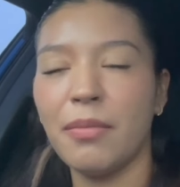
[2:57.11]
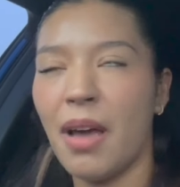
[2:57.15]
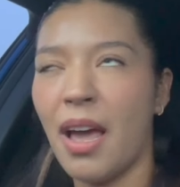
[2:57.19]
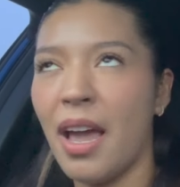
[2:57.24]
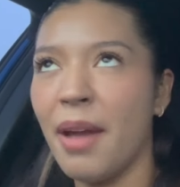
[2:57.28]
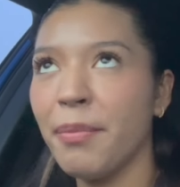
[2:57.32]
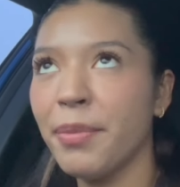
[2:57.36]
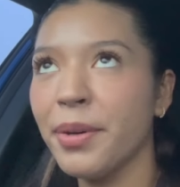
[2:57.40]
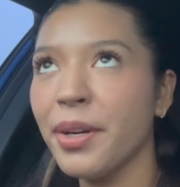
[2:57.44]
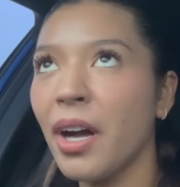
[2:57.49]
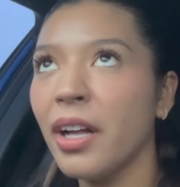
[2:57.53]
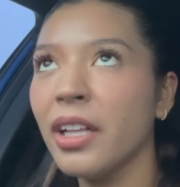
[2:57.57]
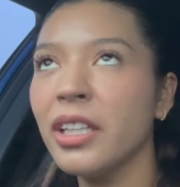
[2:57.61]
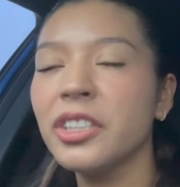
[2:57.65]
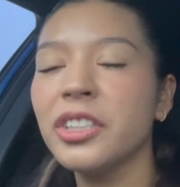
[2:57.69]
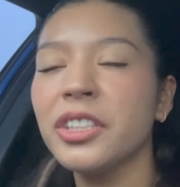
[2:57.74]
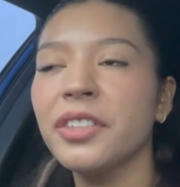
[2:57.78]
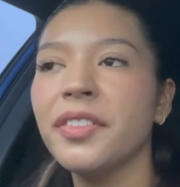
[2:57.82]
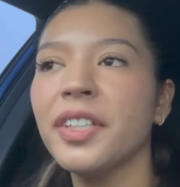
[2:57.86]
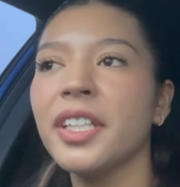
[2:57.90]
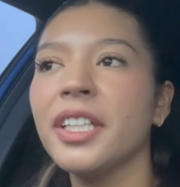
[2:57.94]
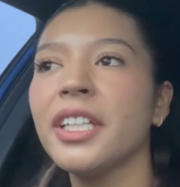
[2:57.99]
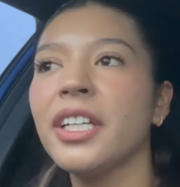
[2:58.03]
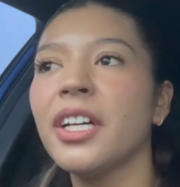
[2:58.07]
embryology
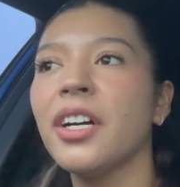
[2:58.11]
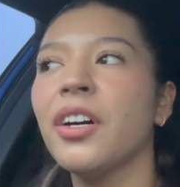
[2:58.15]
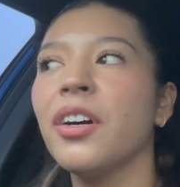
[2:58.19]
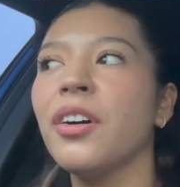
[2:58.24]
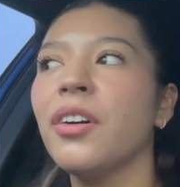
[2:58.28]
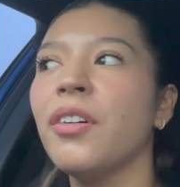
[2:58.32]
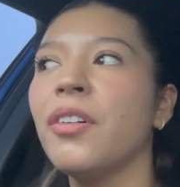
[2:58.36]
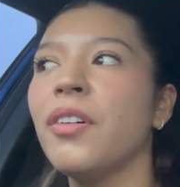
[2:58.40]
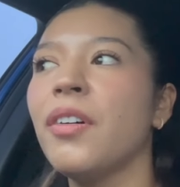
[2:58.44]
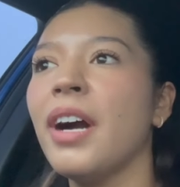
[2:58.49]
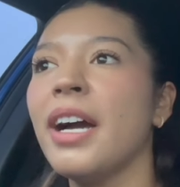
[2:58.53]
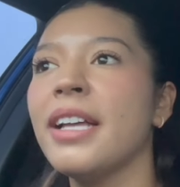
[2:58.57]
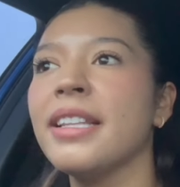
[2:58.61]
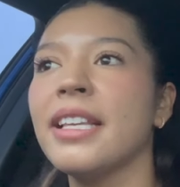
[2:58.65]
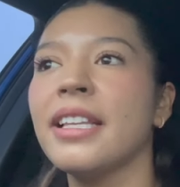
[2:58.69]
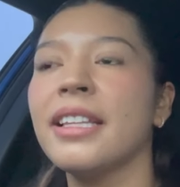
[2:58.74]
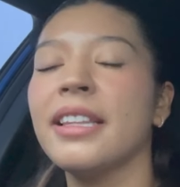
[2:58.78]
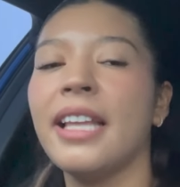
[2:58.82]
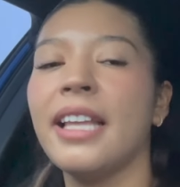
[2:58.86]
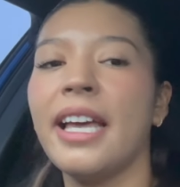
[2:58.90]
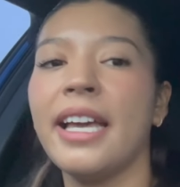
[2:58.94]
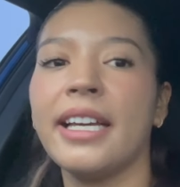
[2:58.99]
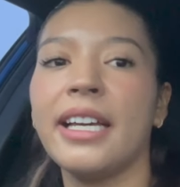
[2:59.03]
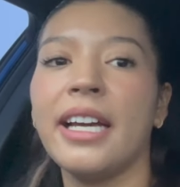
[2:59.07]
video and
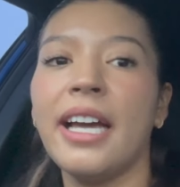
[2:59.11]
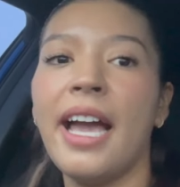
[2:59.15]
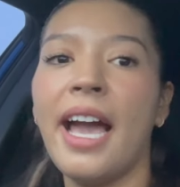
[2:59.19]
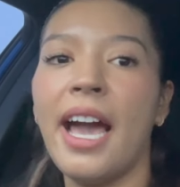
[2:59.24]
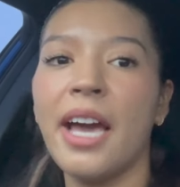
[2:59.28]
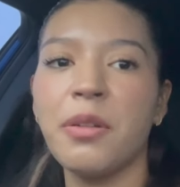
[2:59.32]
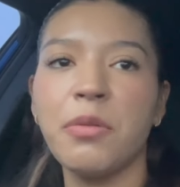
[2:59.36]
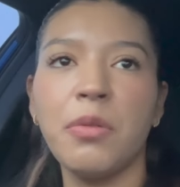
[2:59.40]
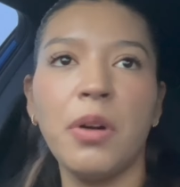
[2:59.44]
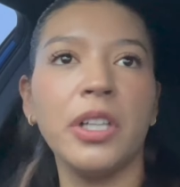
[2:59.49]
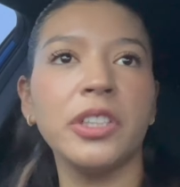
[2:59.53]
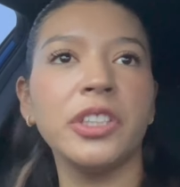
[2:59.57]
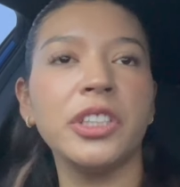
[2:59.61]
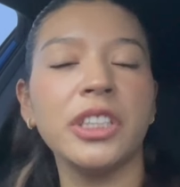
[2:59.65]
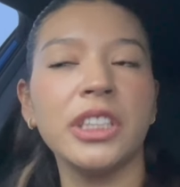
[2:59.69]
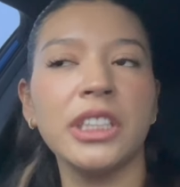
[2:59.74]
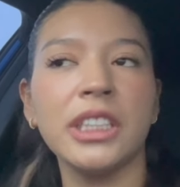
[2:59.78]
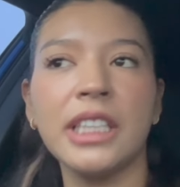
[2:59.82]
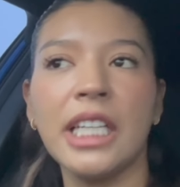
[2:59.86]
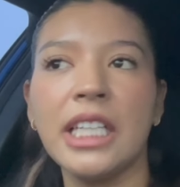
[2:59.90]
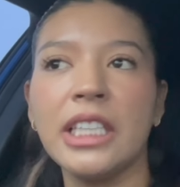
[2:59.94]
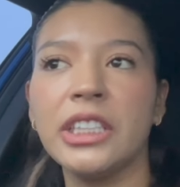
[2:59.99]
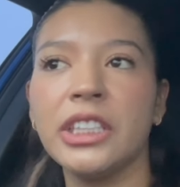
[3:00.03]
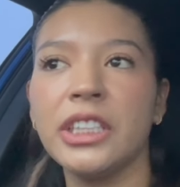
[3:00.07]
then like a hand washing
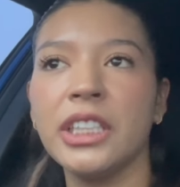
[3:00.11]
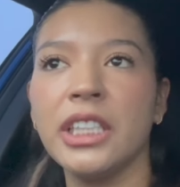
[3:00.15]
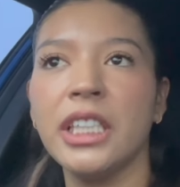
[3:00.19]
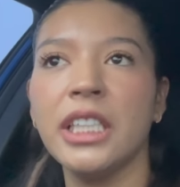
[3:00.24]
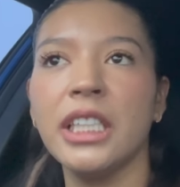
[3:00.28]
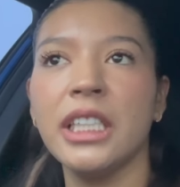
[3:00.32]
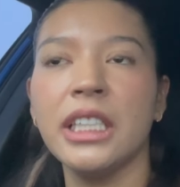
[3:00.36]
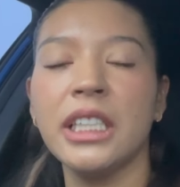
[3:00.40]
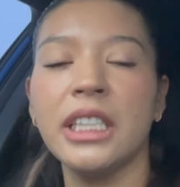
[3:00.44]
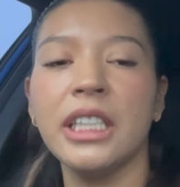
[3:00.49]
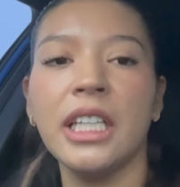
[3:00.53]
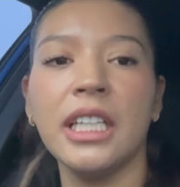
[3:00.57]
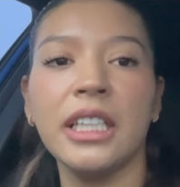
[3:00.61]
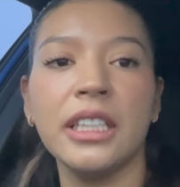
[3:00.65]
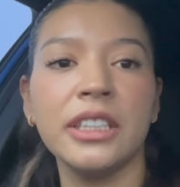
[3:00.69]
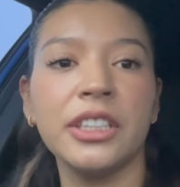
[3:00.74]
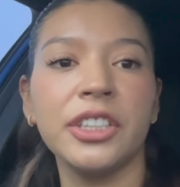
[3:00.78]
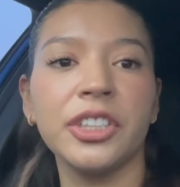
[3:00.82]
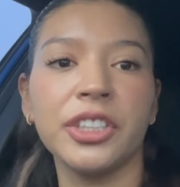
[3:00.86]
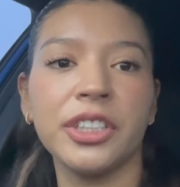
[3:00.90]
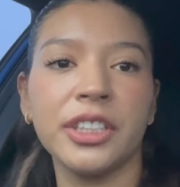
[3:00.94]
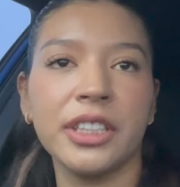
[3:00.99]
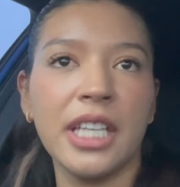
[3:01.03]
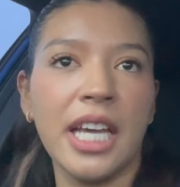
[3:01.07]
station and then
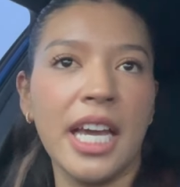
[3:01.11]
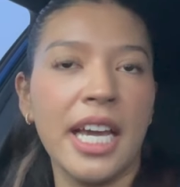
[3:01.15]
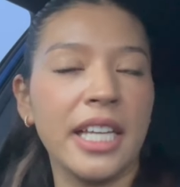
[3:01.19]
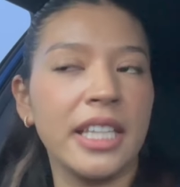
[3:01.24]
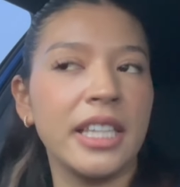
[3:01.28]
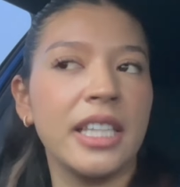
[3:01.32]
just like